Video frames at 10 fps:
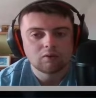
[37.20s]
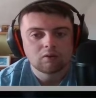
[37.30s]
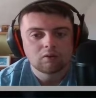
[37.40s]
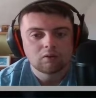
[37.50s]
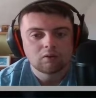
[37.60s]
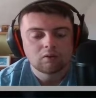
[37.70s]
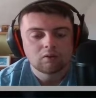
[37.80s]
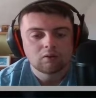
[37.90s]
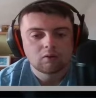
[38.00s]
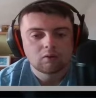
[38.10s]

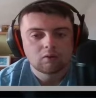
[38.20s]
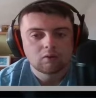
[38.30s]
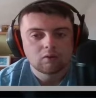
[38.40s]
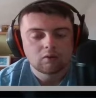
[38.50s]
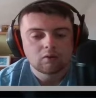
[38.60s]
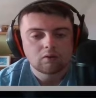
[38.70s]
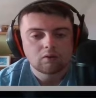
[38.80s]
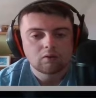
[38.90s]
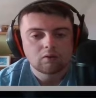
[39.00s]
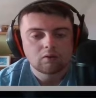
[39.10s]

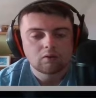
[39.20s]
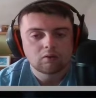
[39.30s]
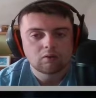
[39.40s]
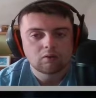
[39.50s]
Nothing is said.